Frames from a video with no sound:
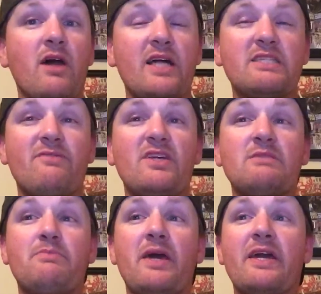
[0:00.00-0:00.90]
lots of
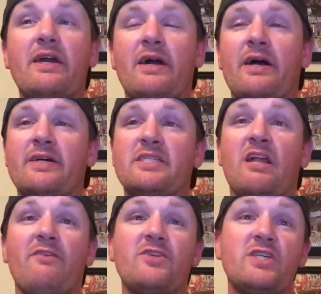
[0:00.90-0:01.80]
these big uh,
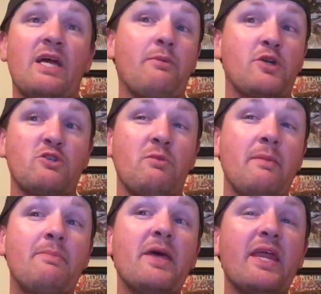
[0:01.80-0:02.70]
television networks would
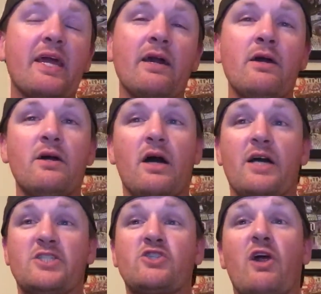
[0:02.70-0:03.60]
be bidding
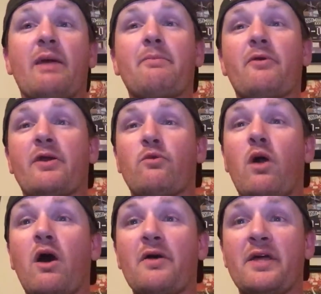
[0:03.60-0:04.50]
uh, to try and bring
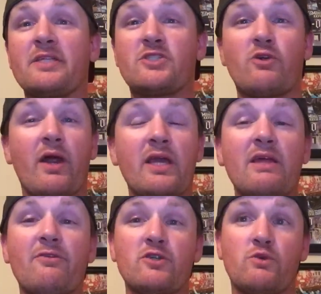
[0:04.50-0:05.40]
Raw in, try and
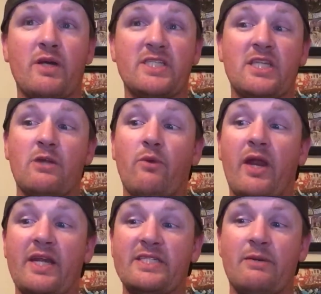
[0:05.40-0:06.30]
get those wrestling
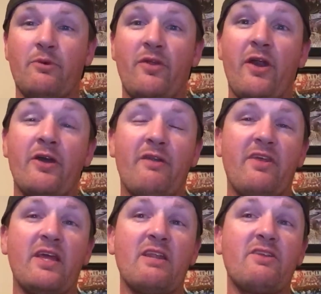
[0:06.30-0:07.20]
ratings that were there. And at
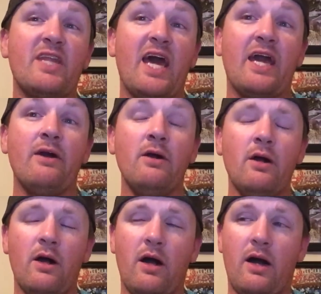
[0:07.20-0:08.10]
the end of the day,
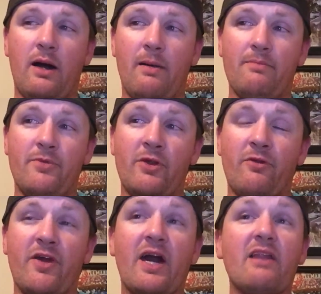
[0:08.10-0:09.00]
um, you
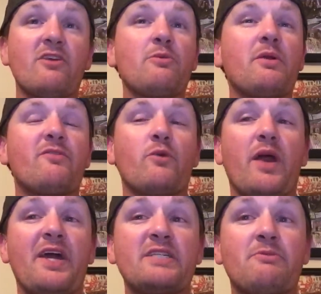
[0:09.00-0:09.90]
know, they got a little bit of a
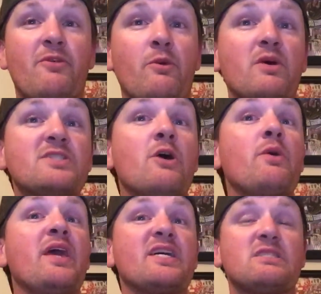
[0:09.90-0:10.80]
raise, but there was no
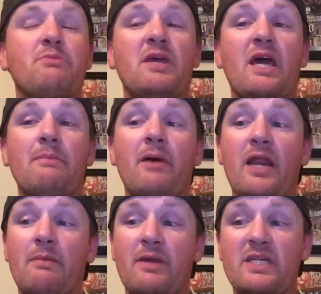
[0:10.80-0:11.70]
ESPN
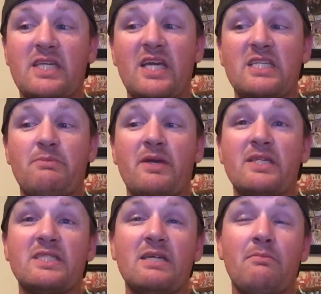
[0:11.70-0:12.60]
money because
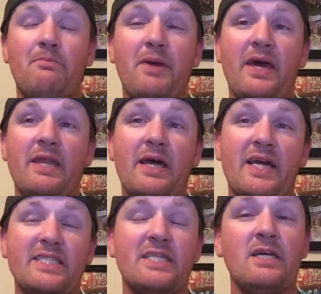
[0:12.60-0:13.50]
ESPN didn't bid. I
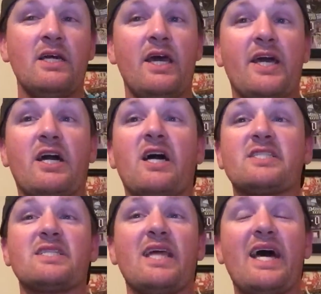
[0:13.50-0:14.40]
guess it
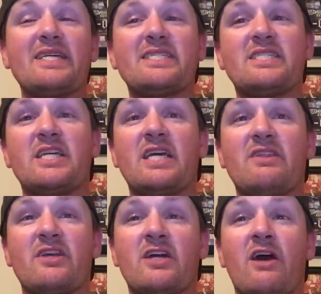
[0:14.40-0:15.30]
costs less to
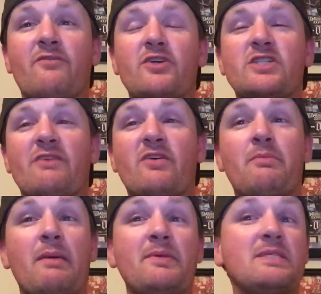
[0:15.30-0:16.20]
get the coverage of it.
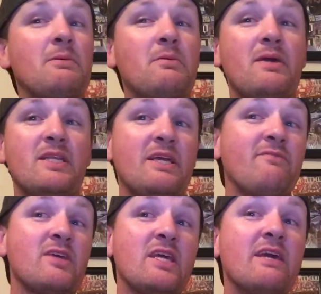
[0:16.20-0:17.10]
Maybe WWE
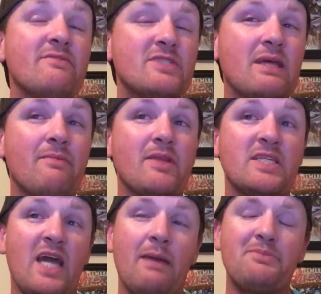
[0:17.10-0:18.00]
even gives them the
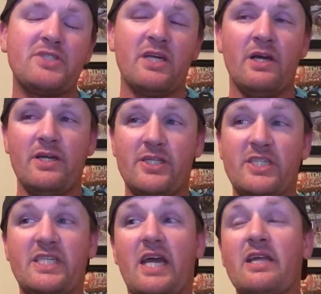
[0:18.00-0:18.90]
tapes,
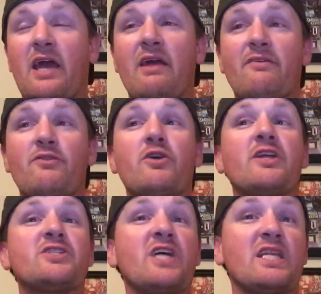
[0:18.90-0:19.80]
just saying, hey, if you
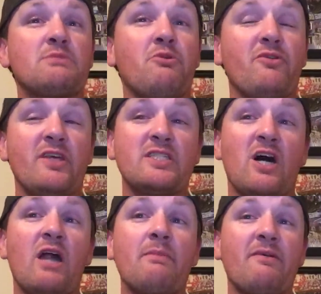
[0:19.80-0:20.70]
get a chance, put these
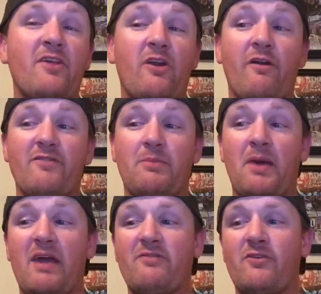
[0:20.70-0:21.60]
on. Maybe they don't have to
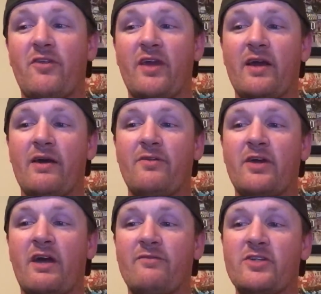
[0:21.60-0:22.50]
pay for the uh,
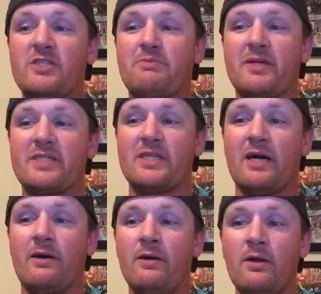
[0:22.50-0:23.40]
the coverage, but.
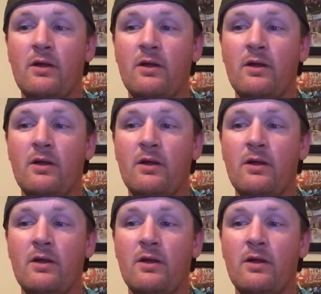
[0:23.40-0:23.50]
Uh,